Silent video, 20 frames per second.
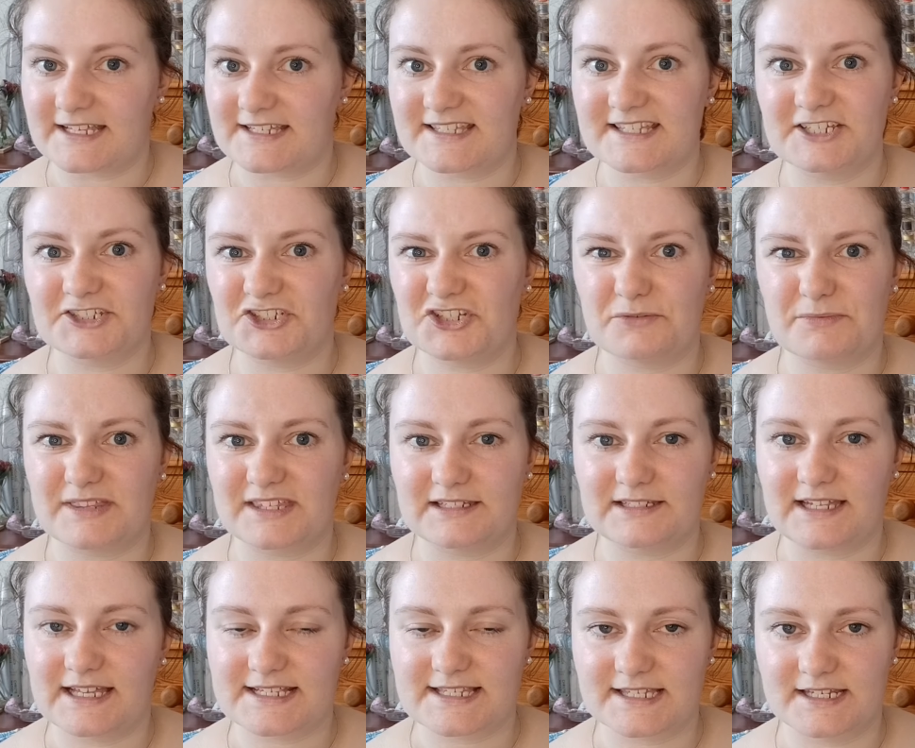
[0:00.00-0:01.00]
stitched it within
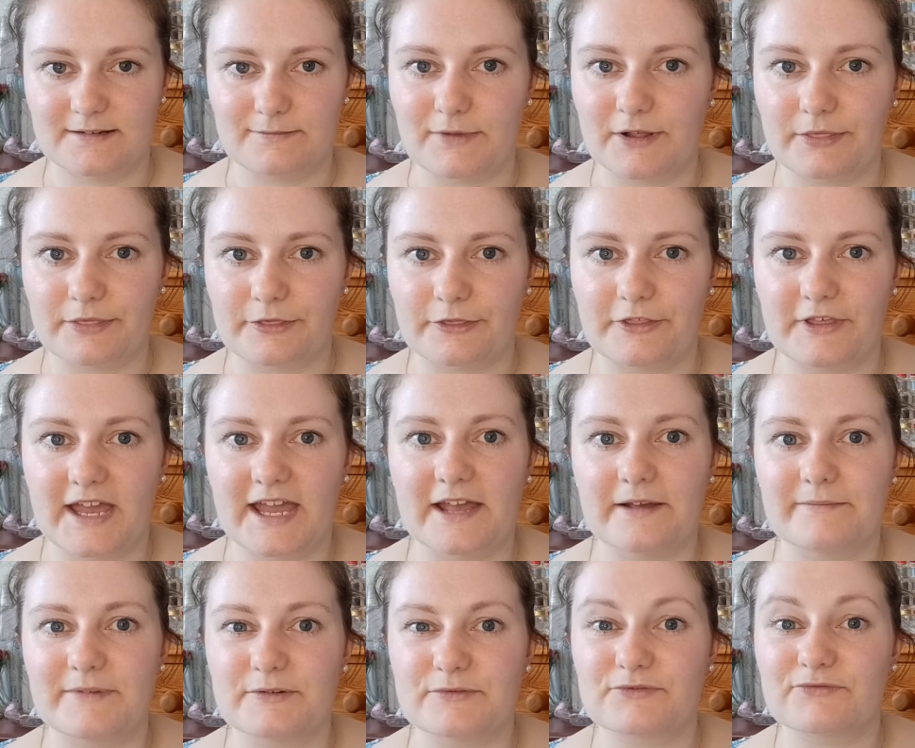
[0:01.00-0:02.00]
less than a month.
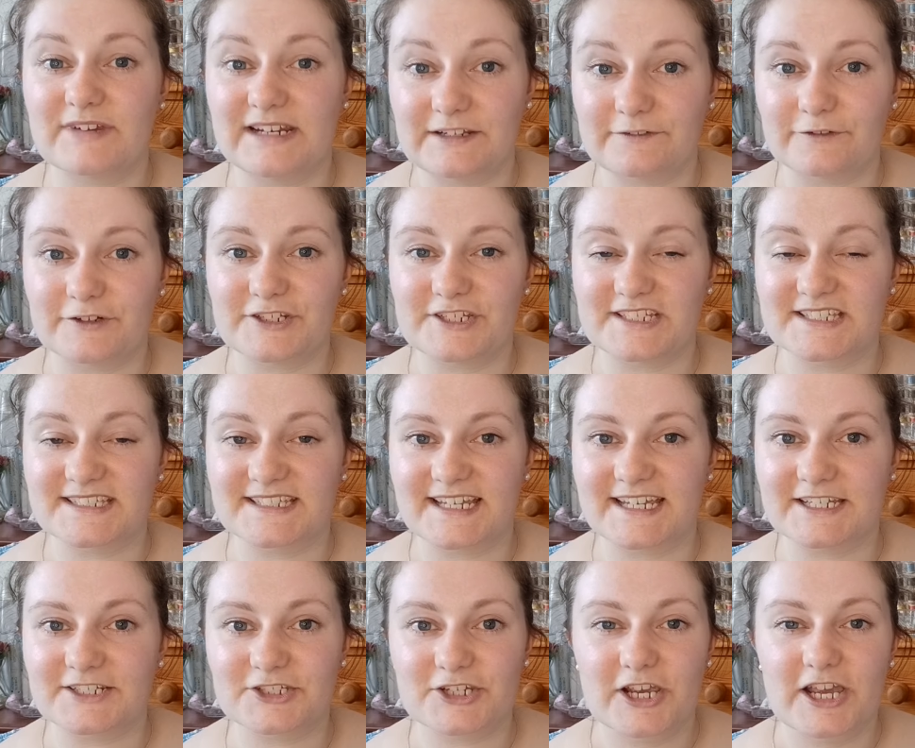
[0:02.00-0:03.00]
Um, it was really fun to
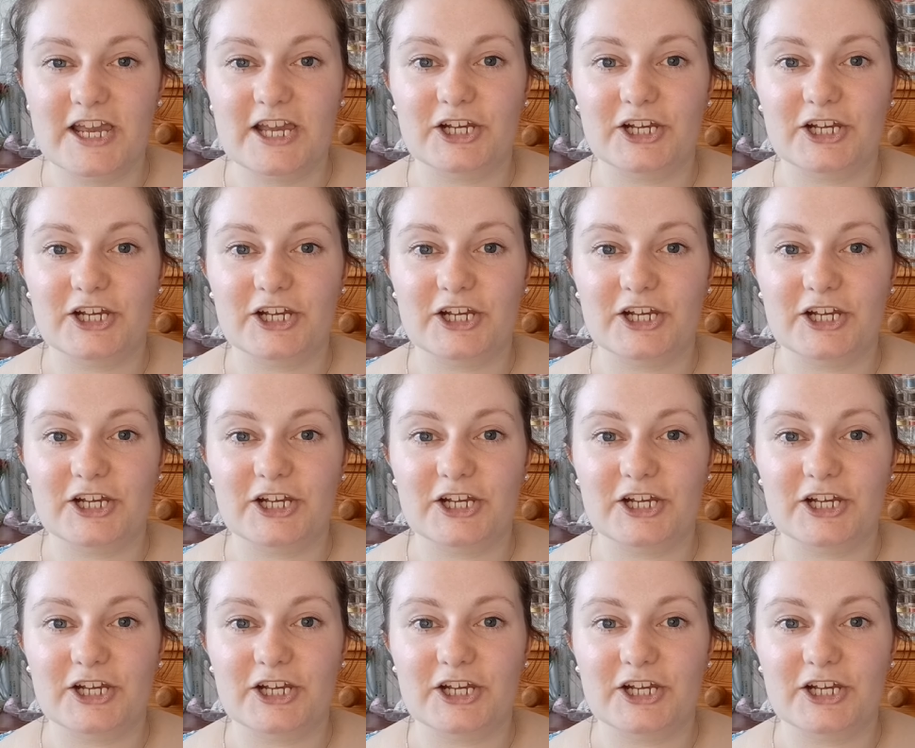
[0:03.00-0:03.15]
stitch.